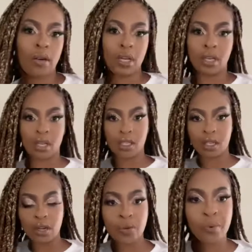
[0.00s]
and it's
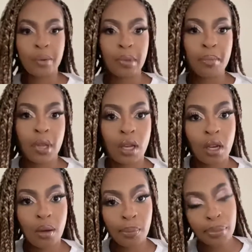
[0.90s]
gonna ruin my
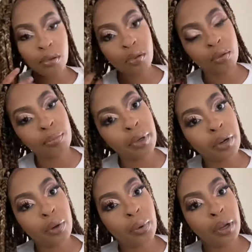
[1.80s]
makeup. But
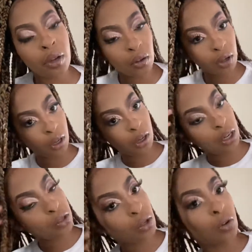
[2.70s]
anyway, okay,
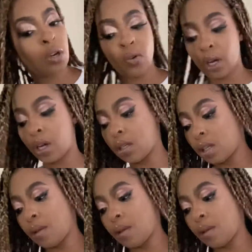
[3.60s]
let's go now, guys.